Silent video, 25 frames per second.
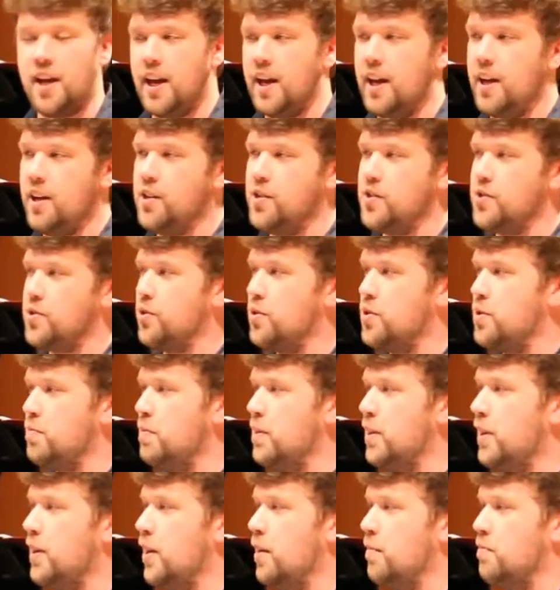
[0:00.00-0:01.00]
hands or to
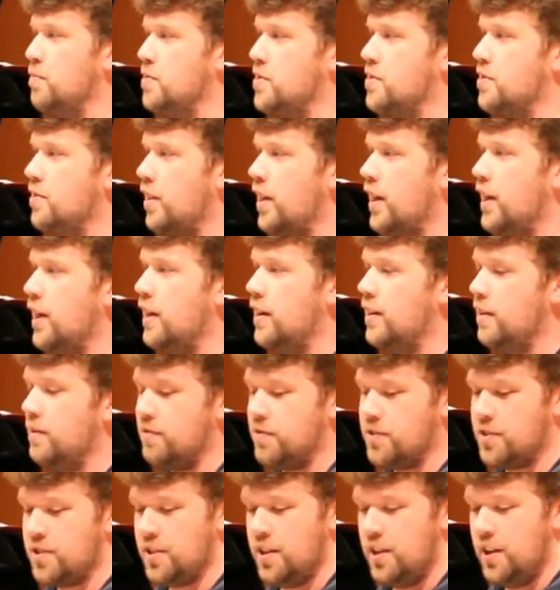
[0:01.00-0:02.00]
become
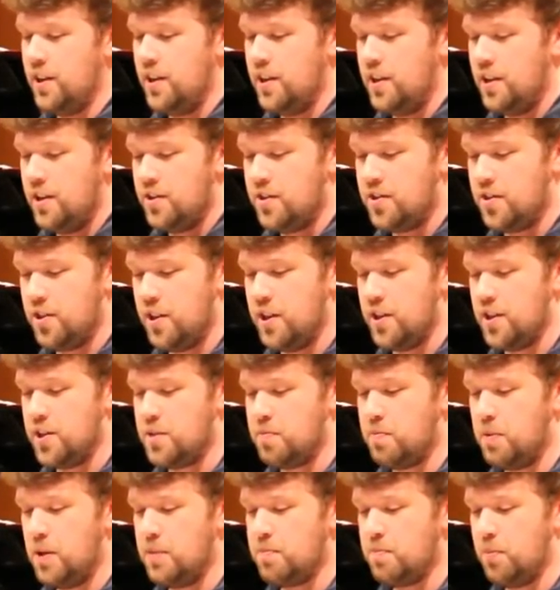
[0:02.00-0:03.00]
slaves to
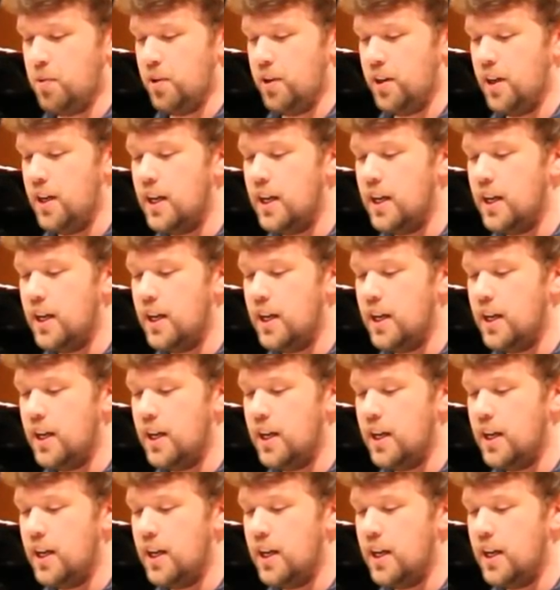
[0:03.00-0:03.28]
his people.